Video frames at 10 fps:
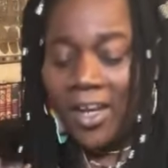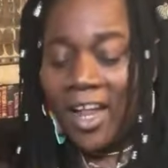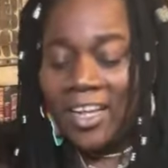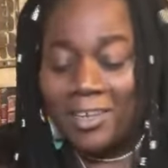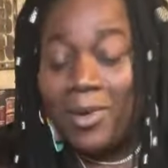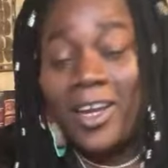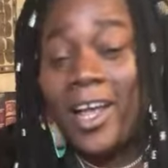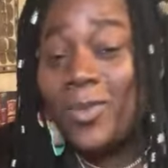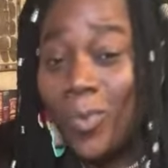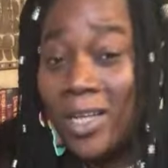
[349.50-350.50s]
that somebody
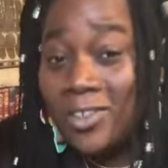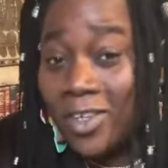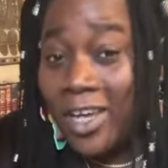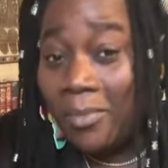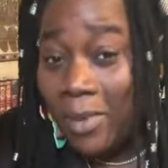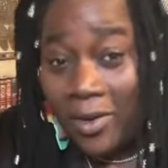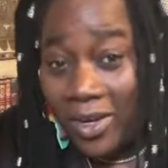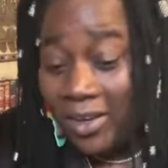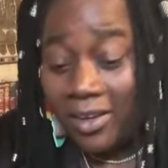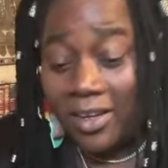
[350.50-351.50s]
else wants to get
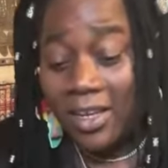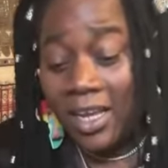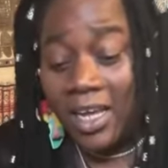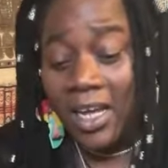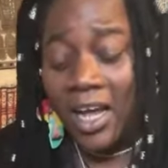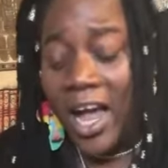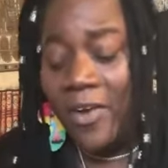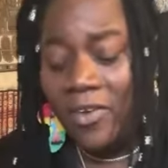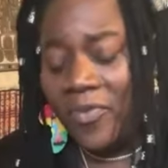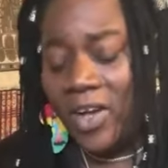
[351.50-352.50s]
married.
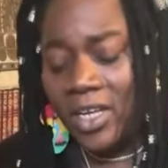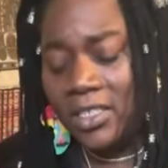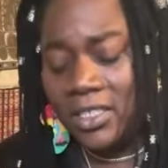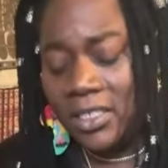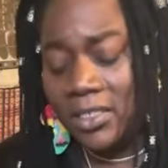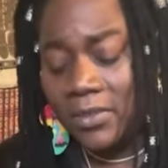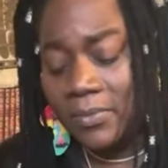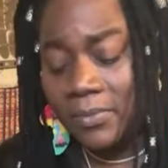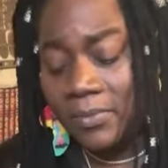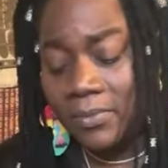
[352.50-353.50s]
Hierophant.
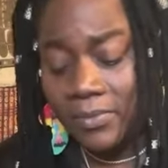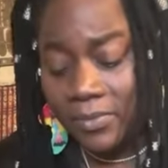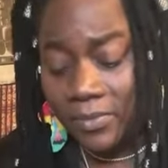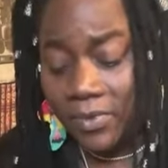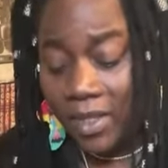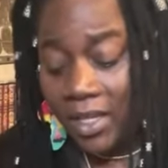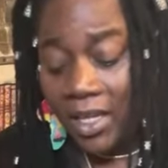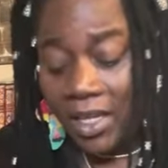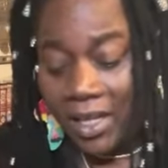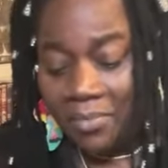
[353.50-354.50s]

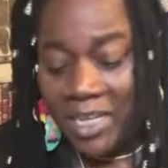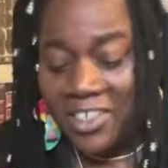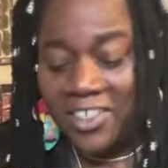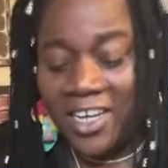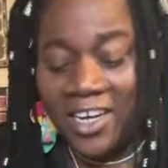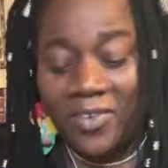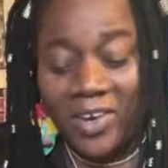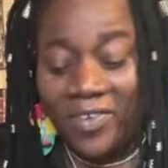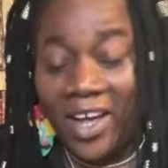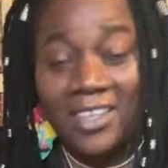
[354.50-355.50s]
Magician in
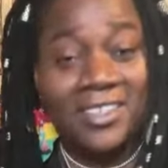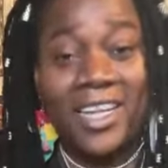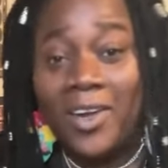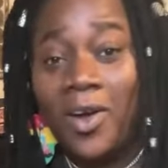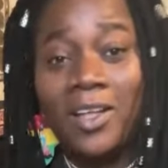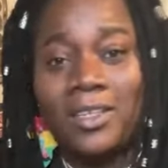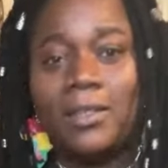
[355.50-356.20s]
reverse. They don't.